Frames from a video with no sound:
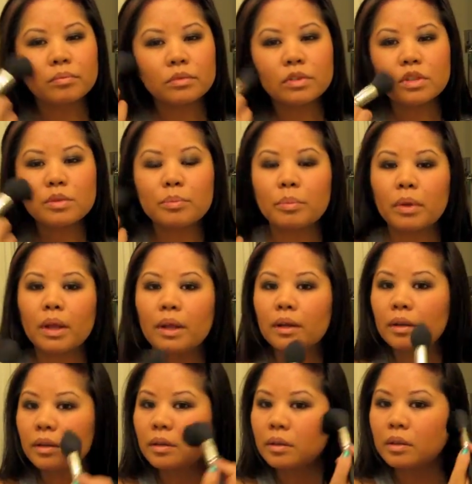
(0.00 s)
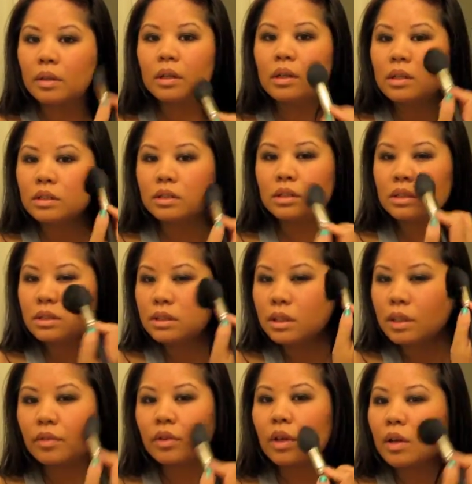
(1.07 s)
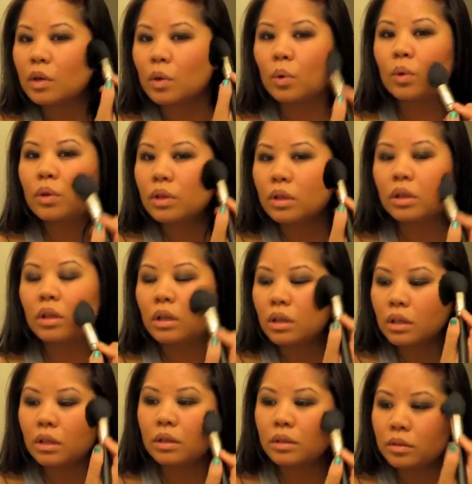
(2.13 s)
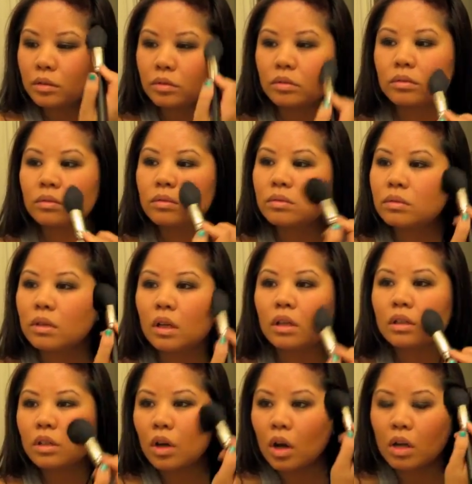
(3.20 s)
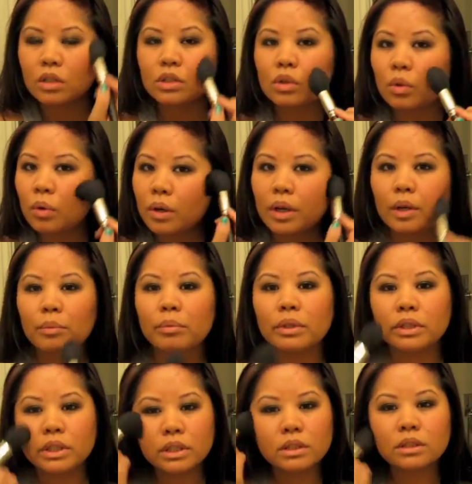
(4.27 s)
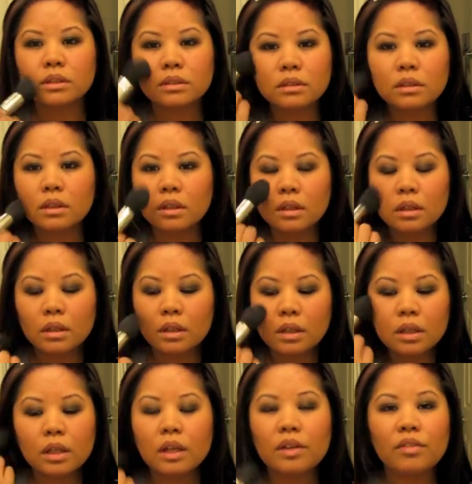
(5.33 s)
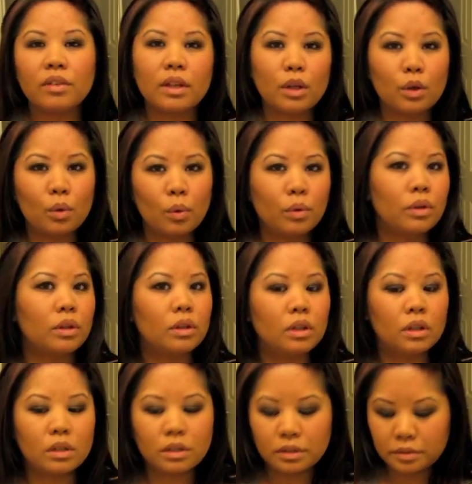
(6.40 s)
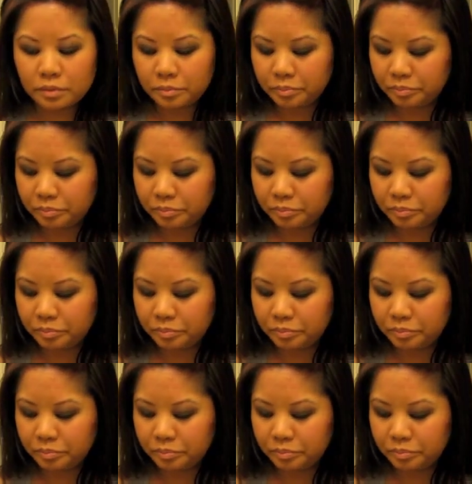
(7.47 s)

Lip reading: Just blend, just you that golden look. Not contouring, but just giving that golden look.